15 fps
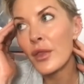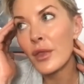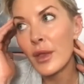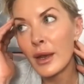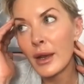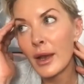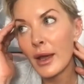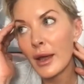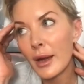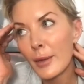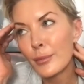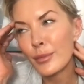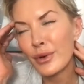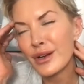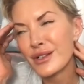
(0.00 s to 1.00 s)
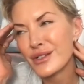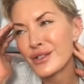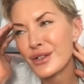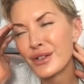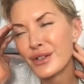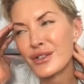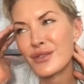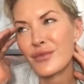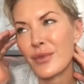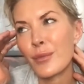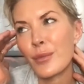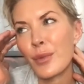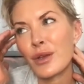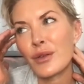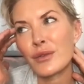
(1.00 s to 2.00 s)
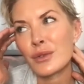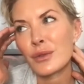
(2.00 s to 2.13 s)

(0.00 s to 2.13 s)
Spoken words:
And I'm pretty certain from what you've